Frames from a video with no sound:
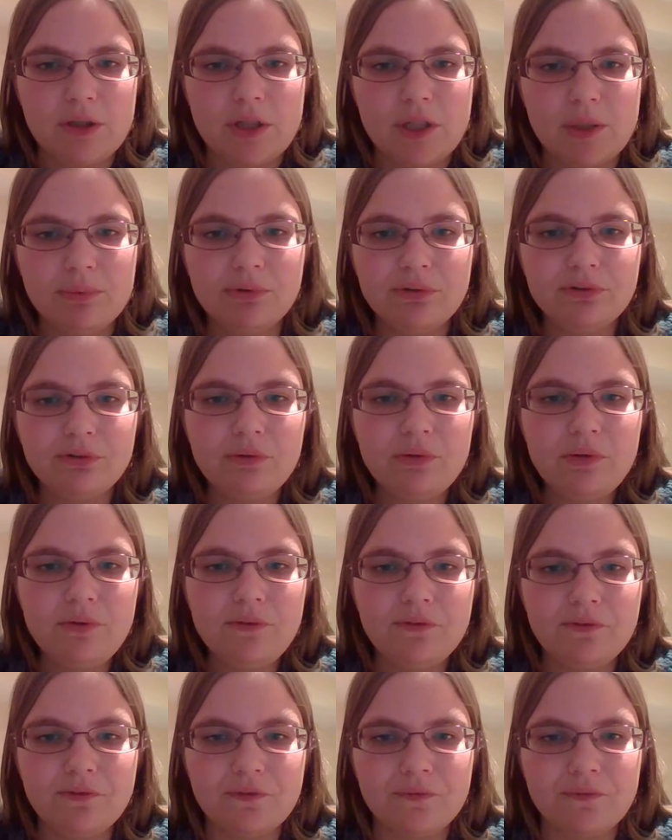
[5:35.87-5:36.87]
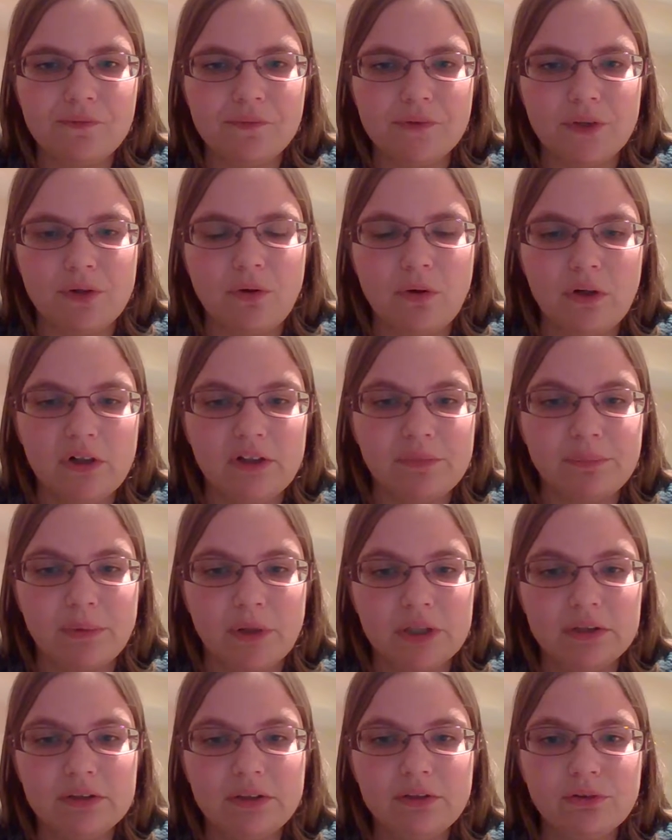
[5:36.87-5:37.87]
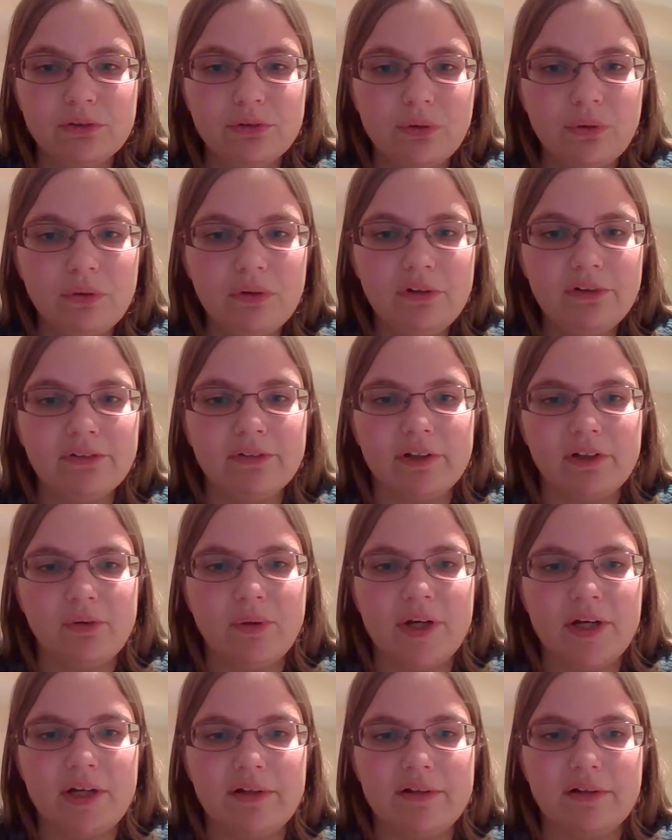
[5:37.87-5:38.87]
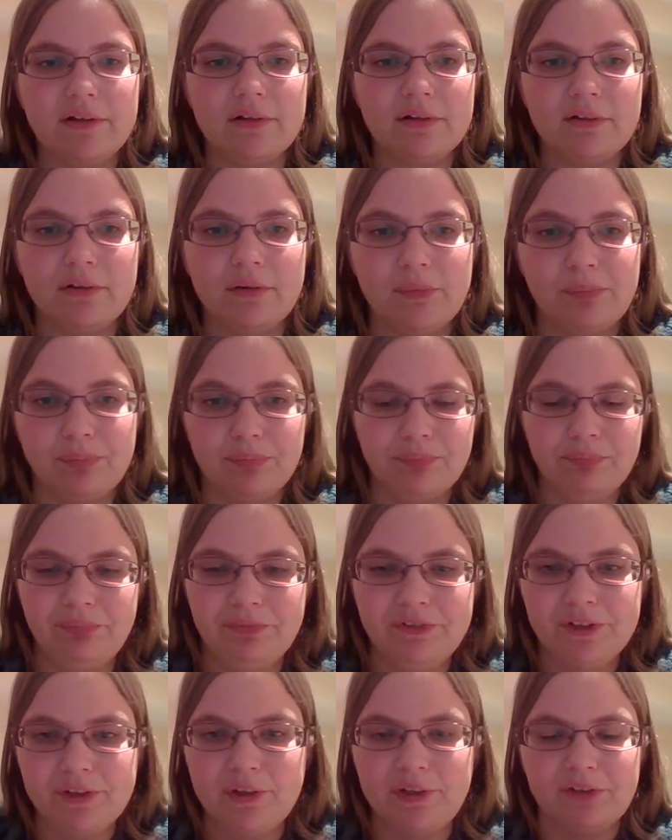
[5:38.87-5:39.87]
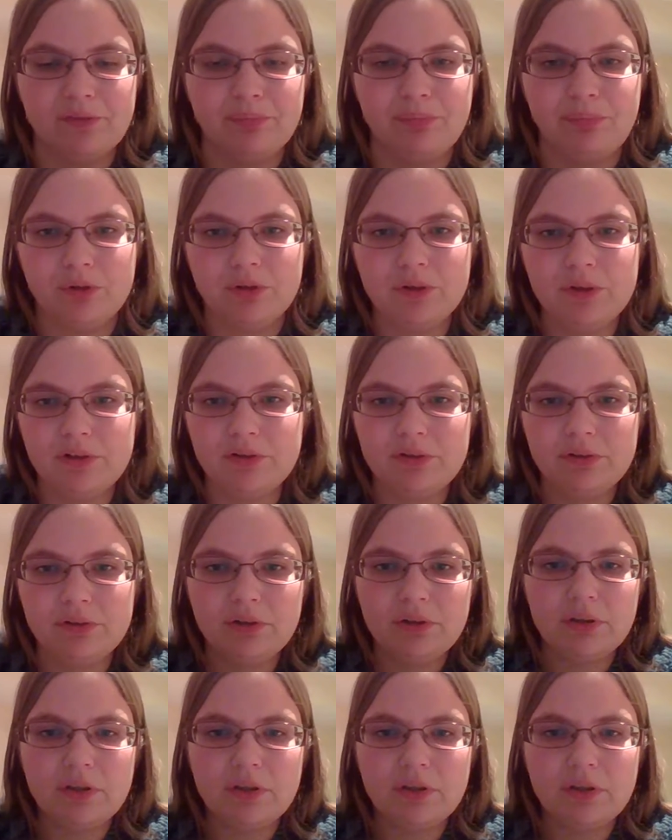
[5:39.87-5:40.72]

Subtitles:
It was sort of a correspondence course, like you had a series of books